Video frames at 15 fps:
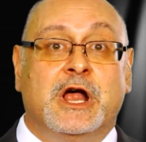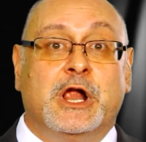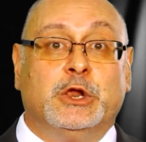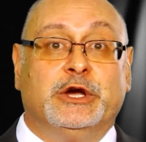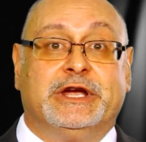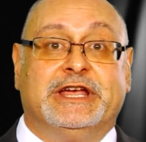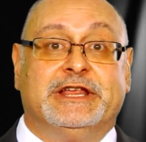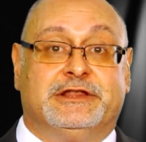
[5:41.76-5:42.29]

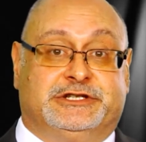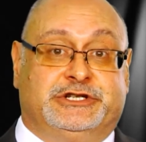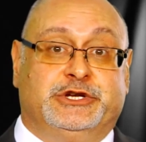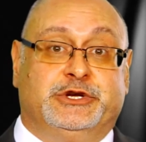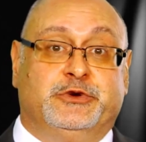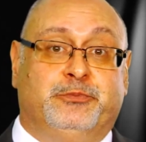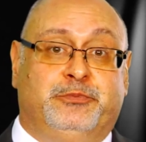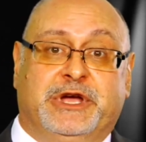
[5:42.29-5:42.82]
Looking
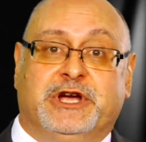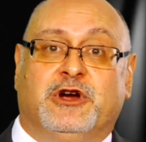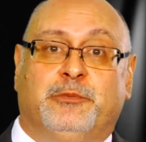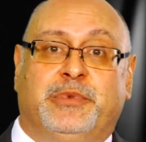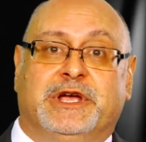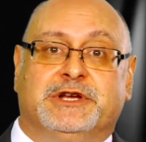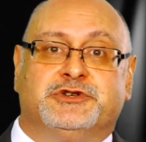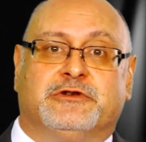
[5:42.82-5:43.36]
to bigger
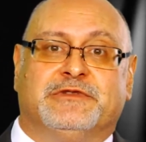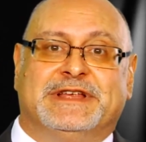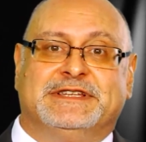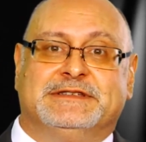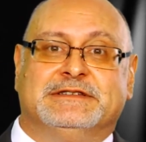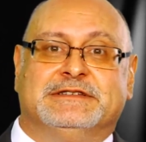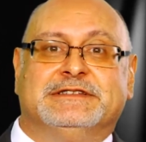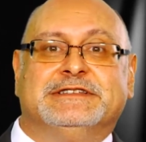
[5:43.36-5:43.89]
picture,
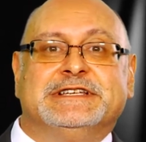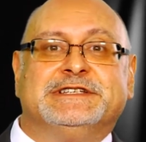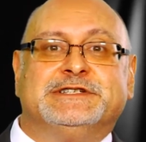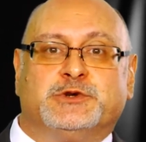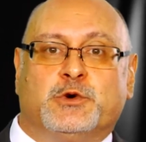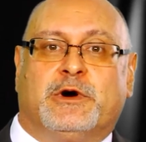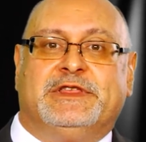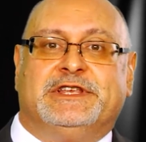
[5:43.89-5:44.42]
this
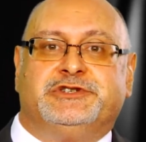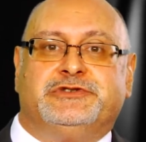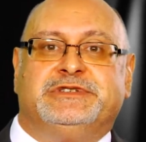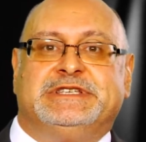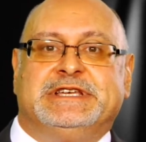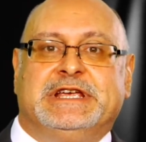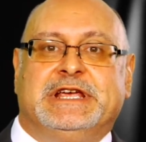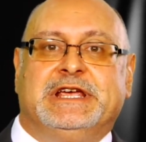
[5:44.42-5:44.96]
story that you
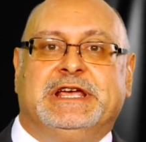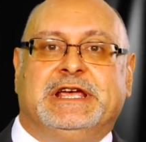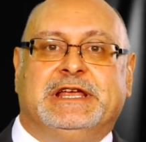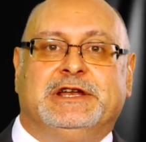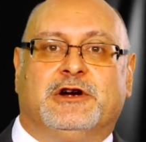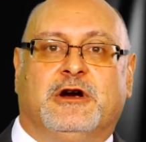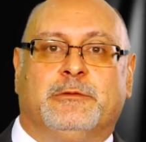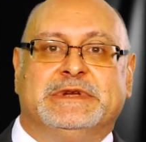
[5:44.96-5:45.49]
see
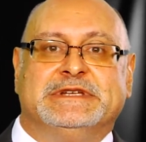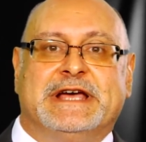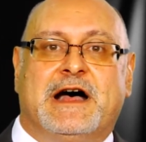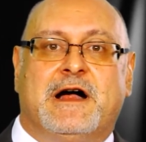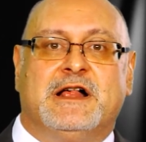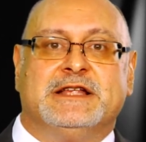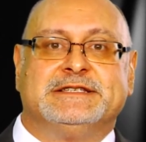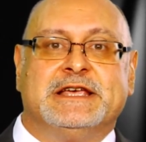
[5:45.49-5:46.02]
in urban
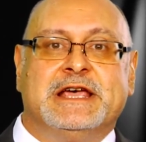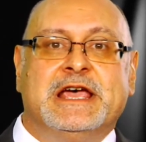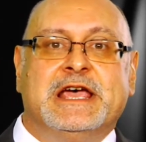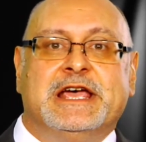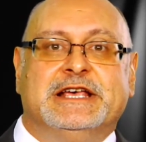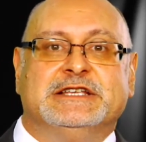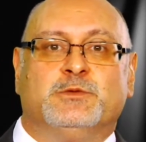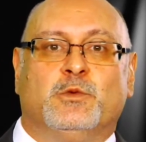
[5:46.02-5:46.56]
Dallas
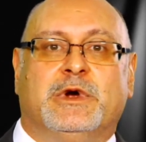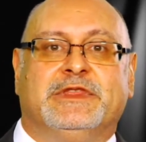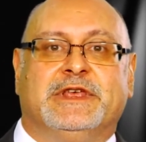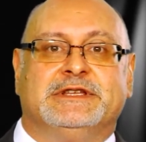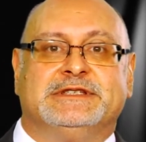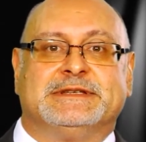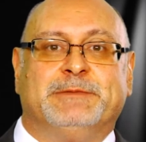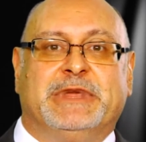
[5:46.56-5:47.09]
is one
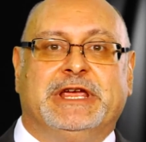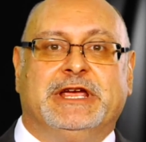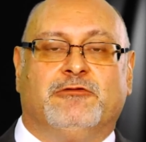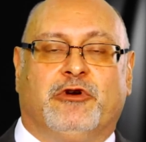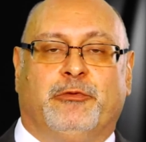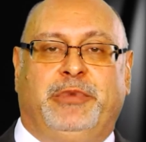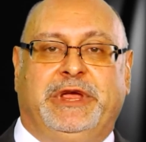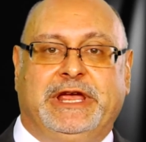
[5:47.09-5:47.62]
that's being
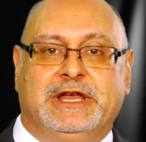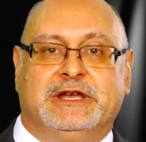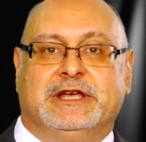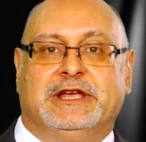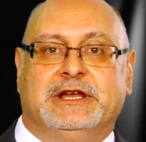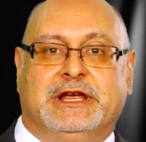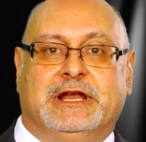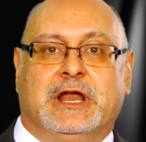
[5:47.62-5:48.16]

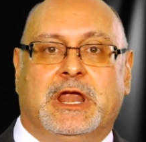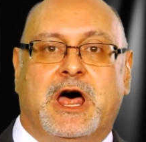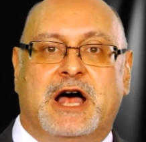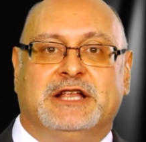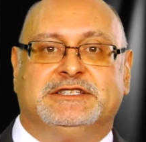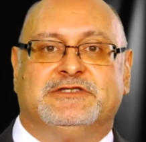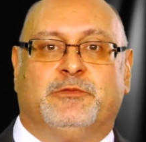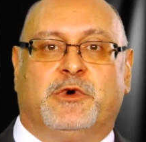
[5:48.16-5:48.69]
repeated in
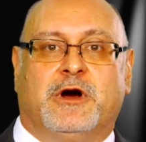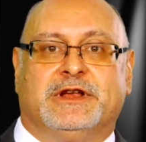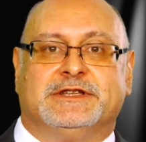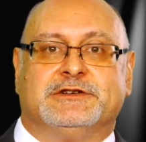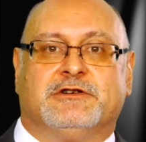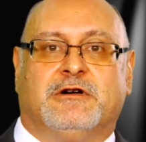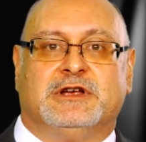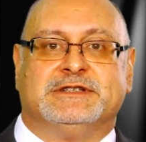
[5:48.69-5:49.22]
lots of
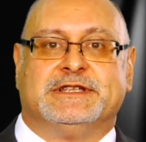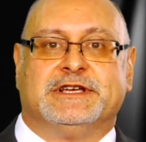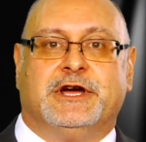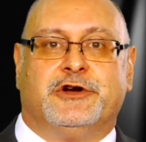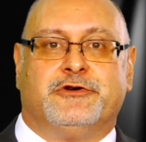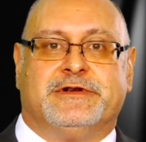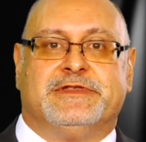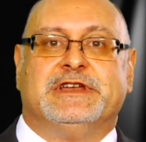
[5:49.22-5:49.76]
markets across the country.